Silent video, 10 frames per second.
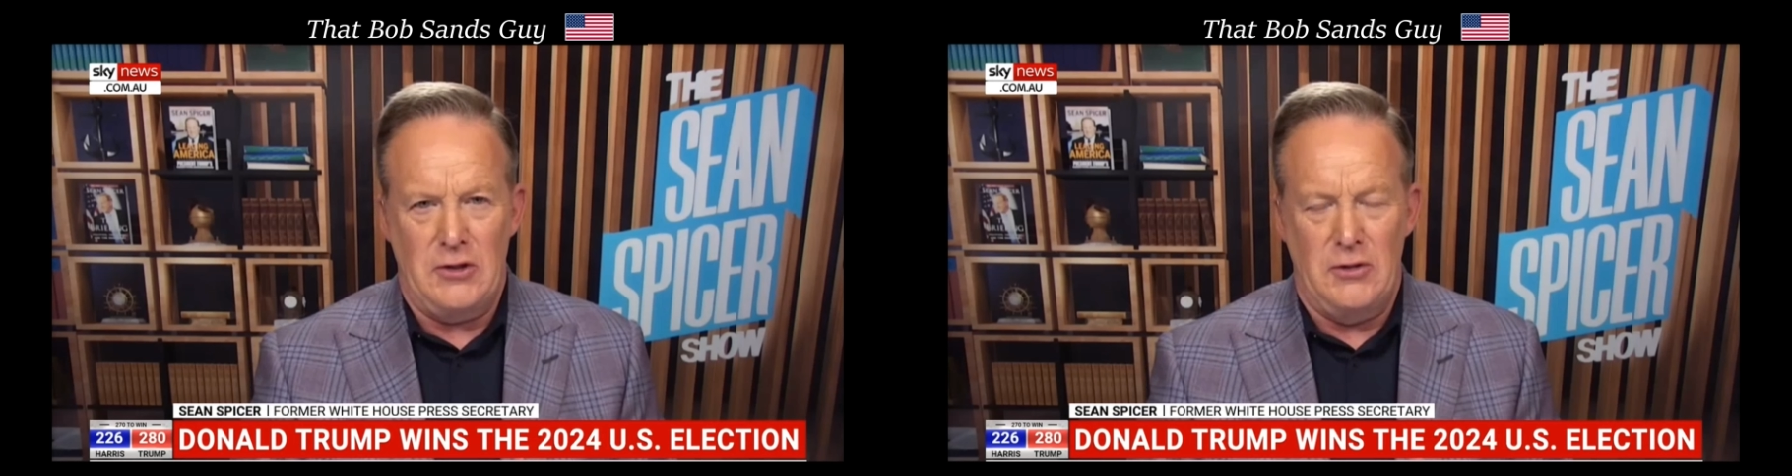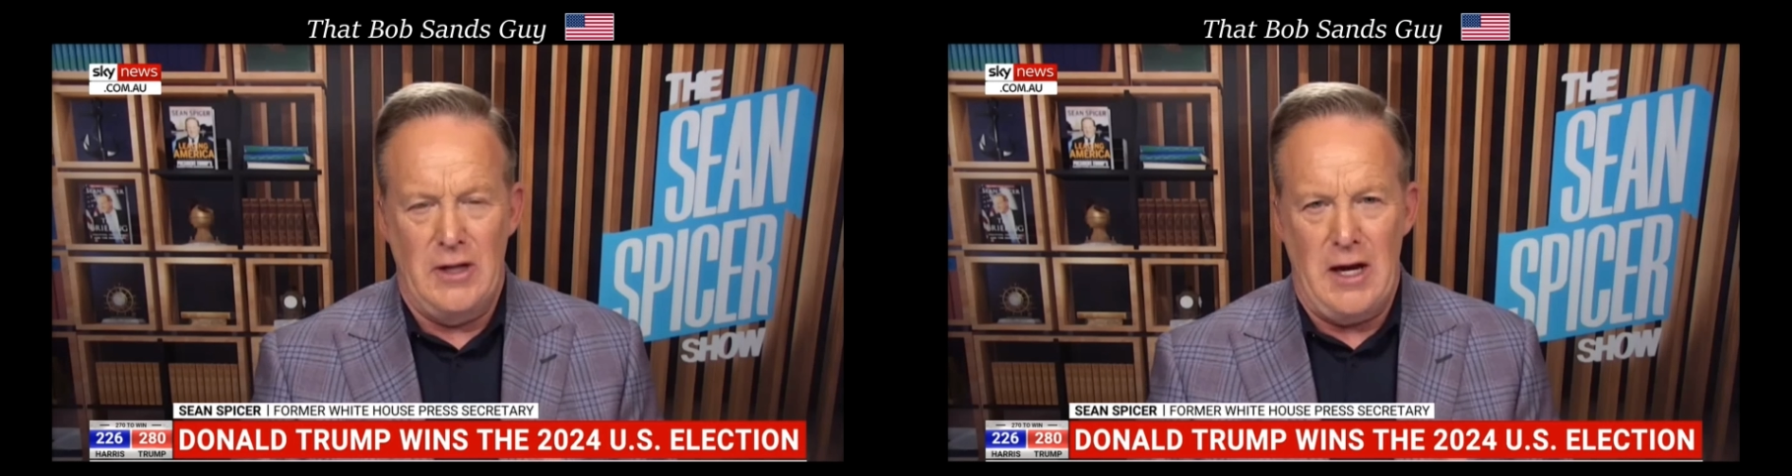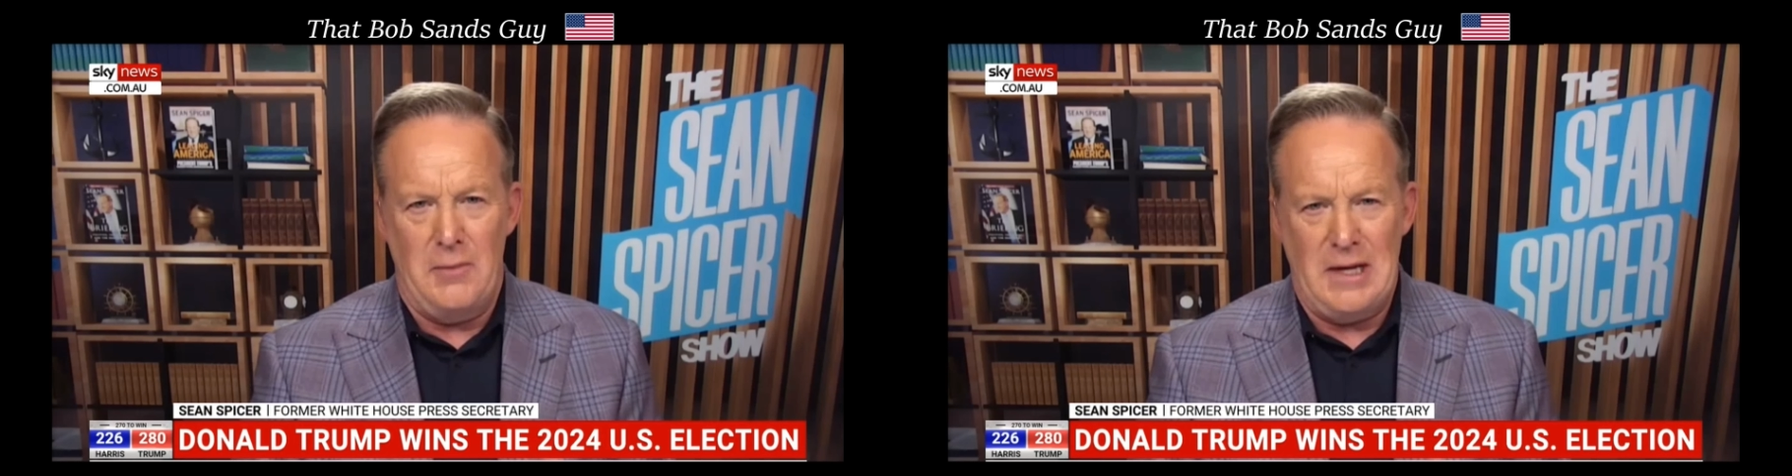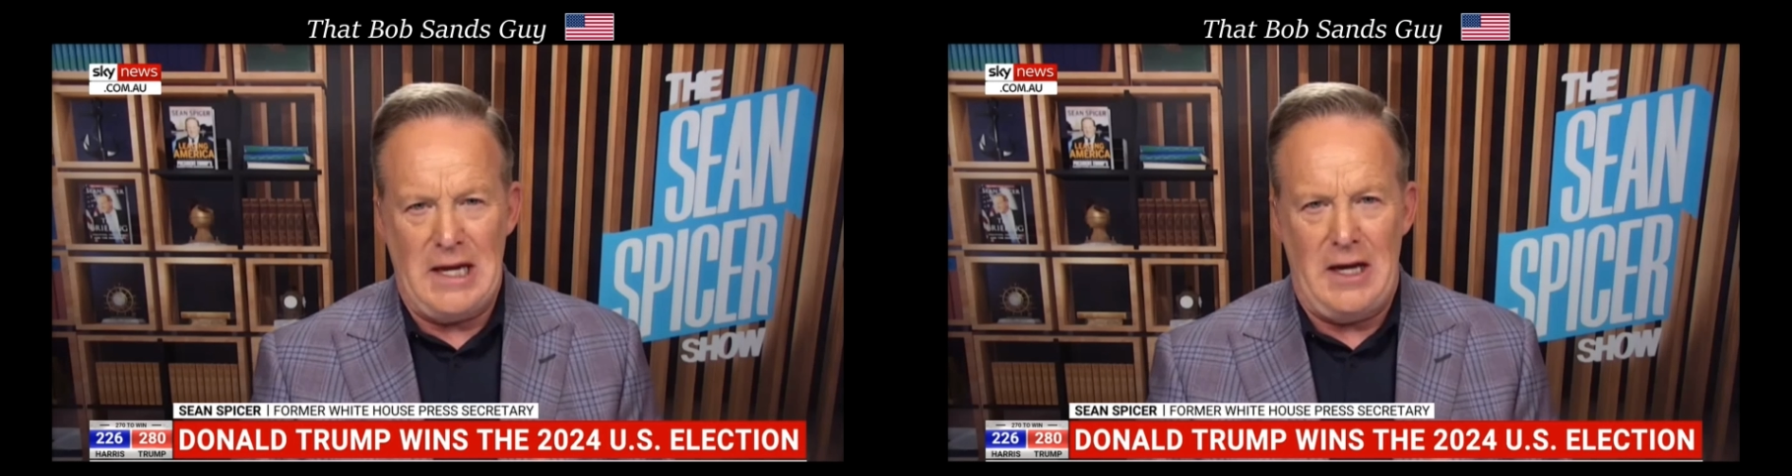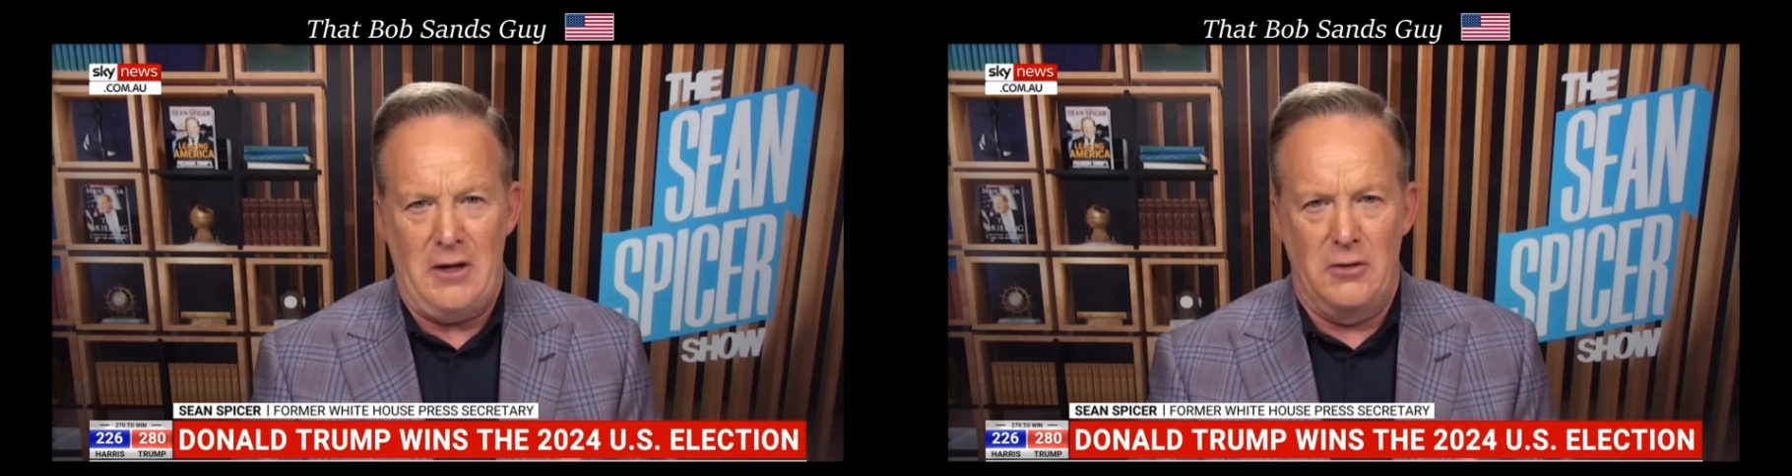to do a lot of the
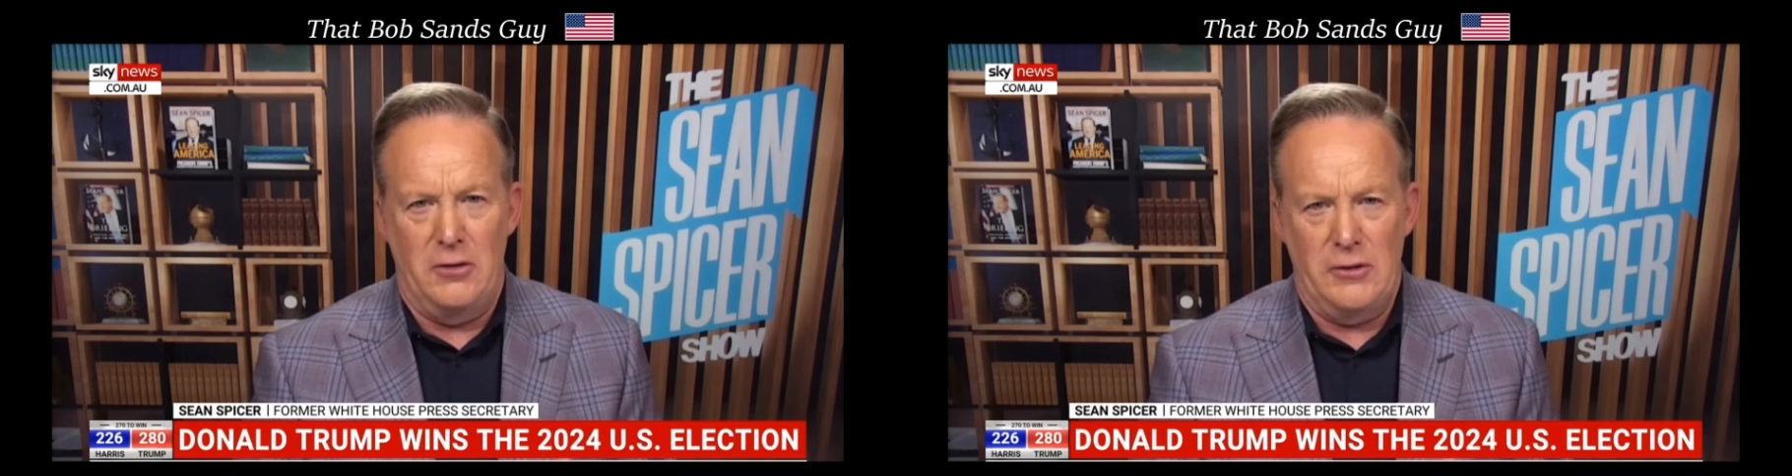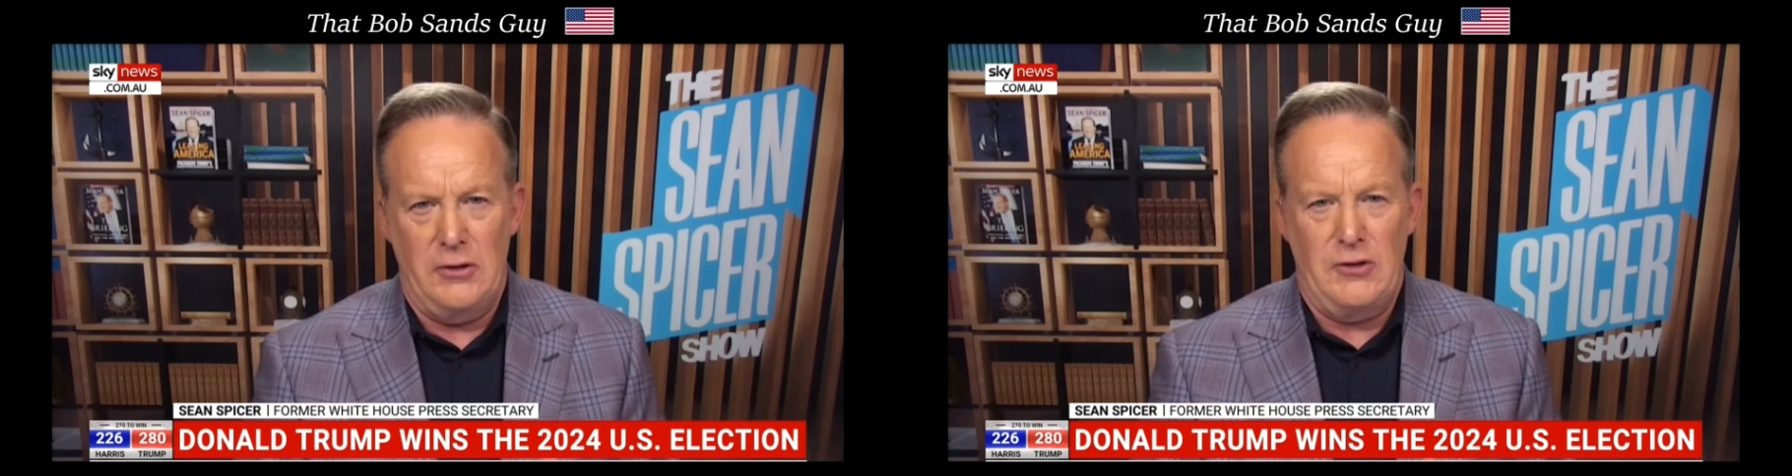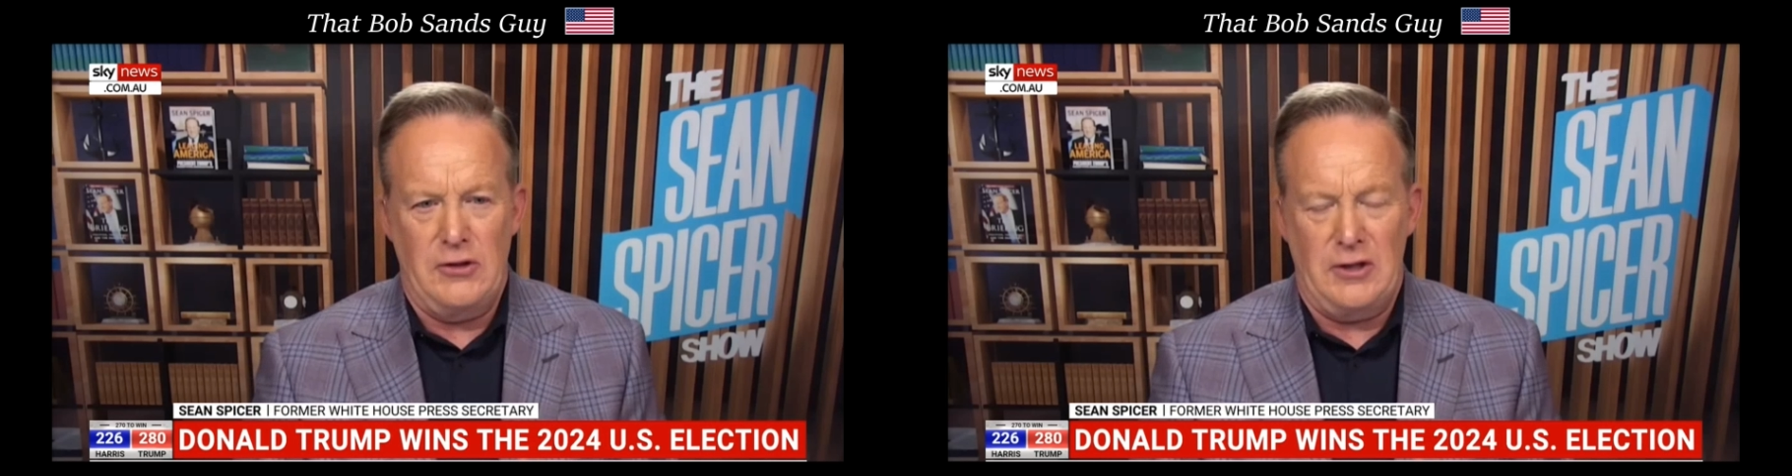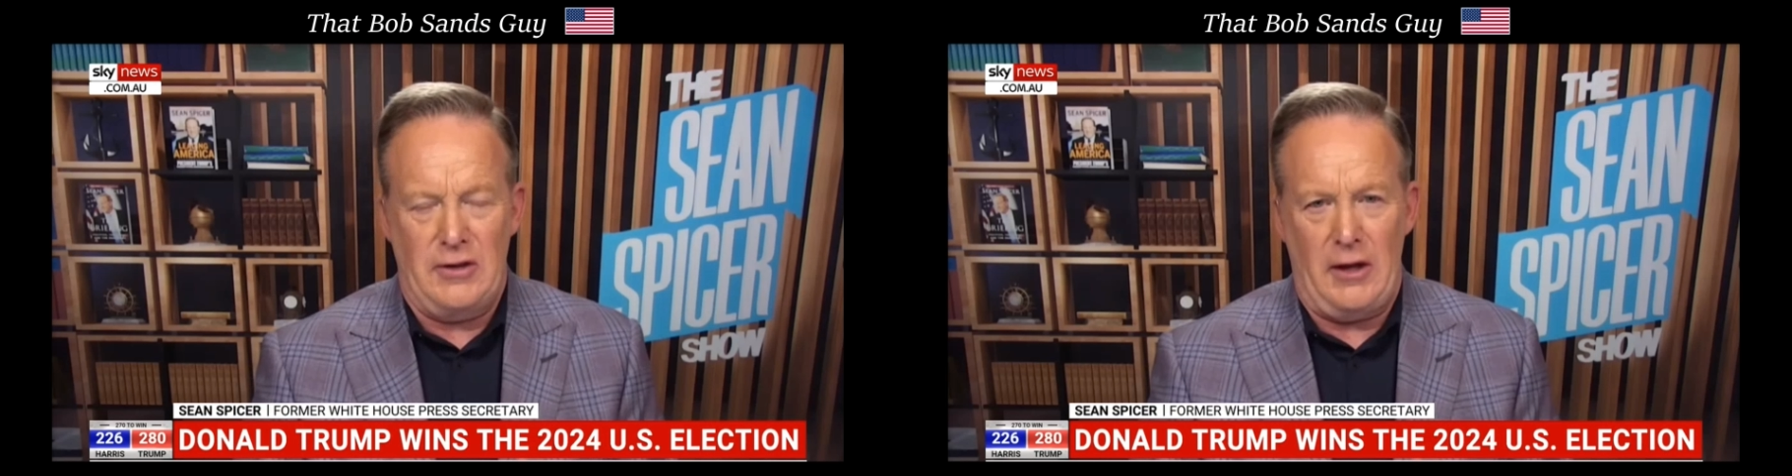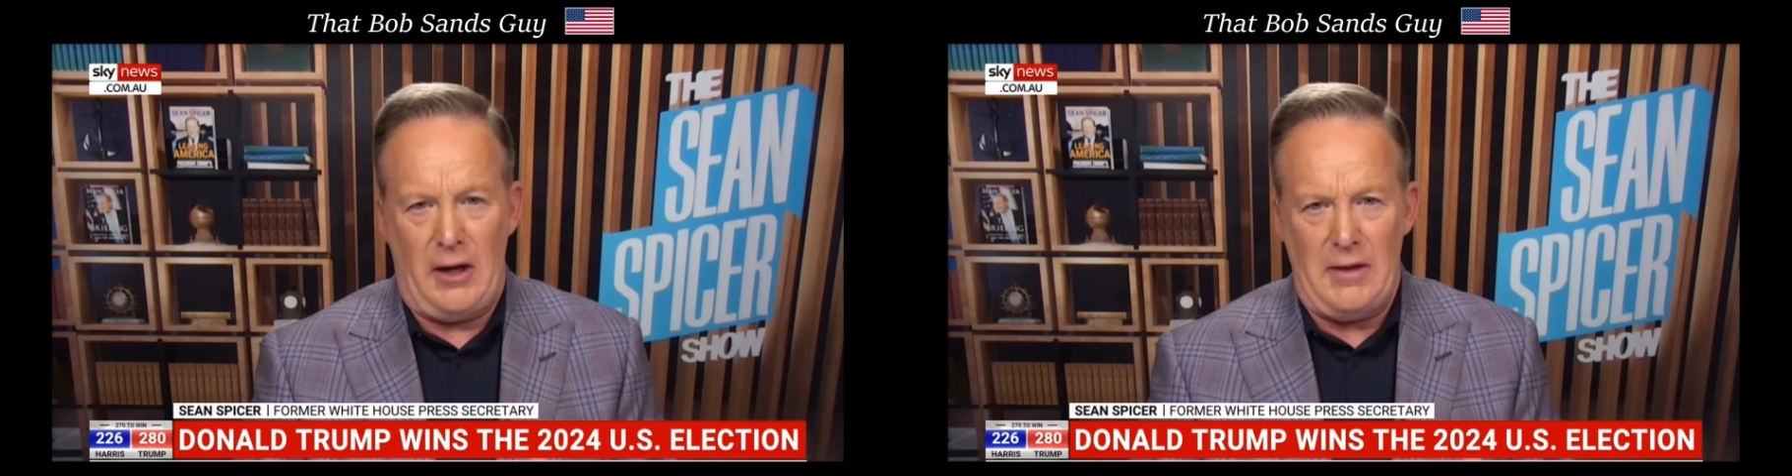mechanical and logistic thing.